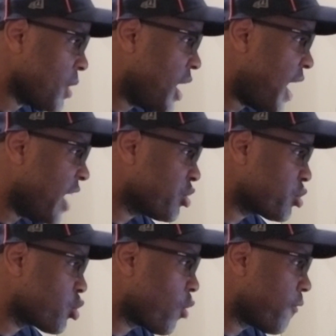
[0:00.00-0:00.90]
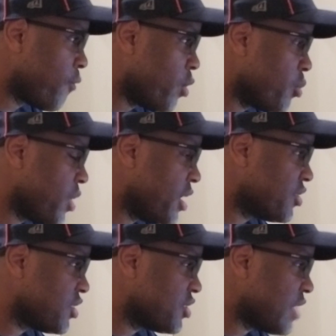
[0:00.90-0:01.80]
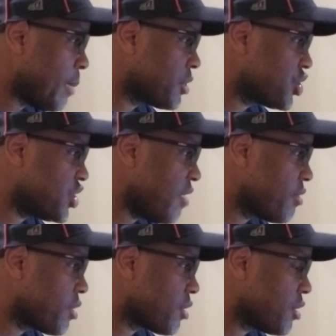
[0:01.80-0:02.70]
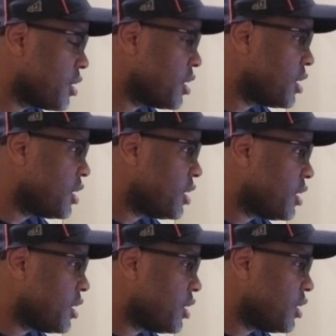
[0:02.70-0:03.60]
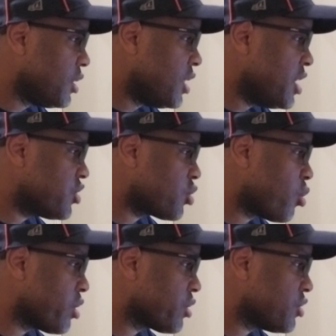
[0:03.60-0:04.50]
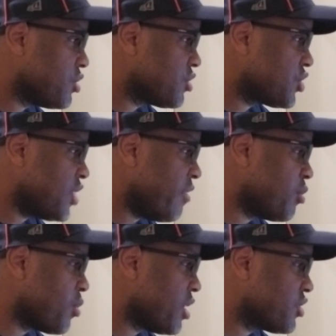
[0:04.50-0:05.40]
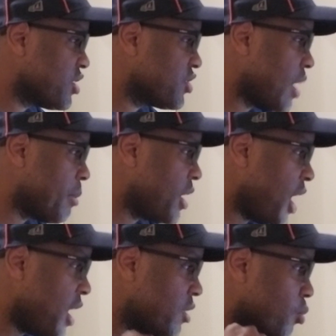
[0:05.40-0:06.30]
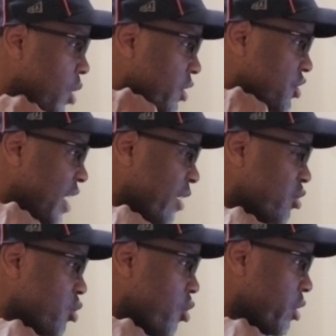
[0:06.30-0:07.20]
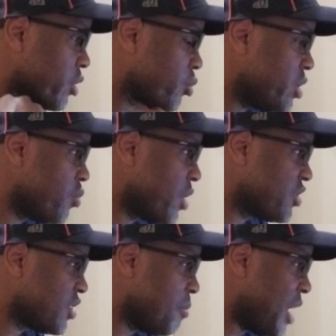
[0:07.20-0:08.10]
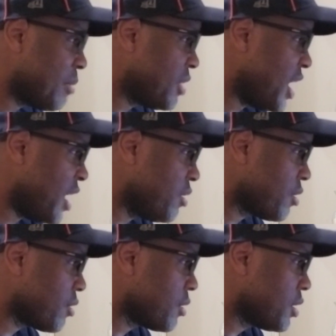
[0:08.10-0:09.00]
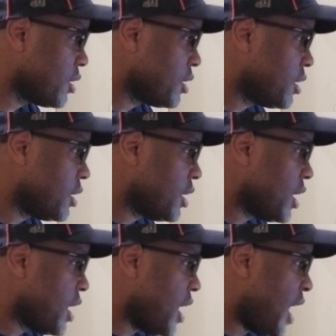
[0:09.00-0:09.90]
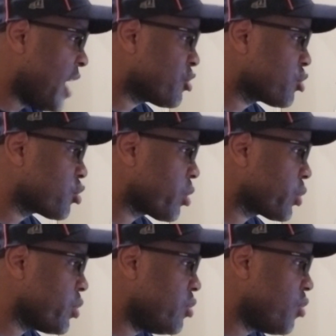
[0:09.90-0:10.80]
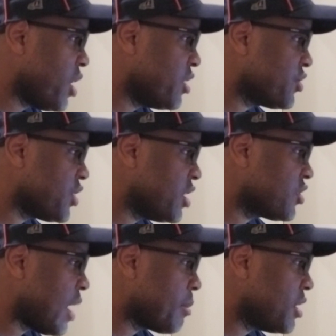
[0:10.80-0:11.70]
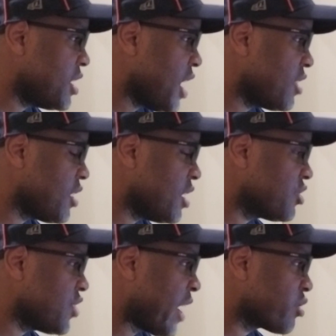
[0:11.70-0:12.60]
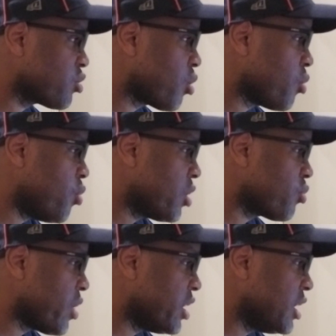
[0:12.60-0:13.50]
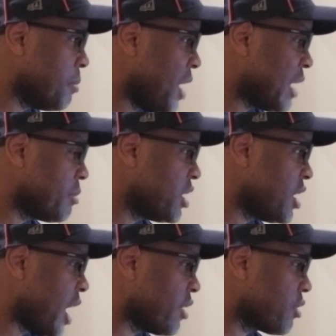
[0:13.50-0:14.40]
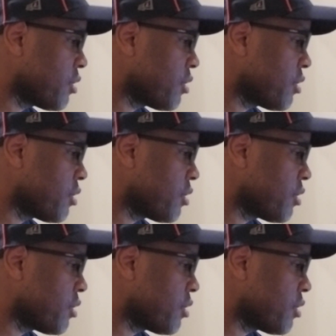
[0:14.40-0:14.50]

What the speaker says: Astros scored 4 runs at the top of the seventh. Then they scored 7 runs in the top of the eighth, while the Tigers scored 3 runs in the bottom of the eighth. Astros scored 3 runs in the top of the ninth, and the Tigers scored 1 run in the bottom of the ninth.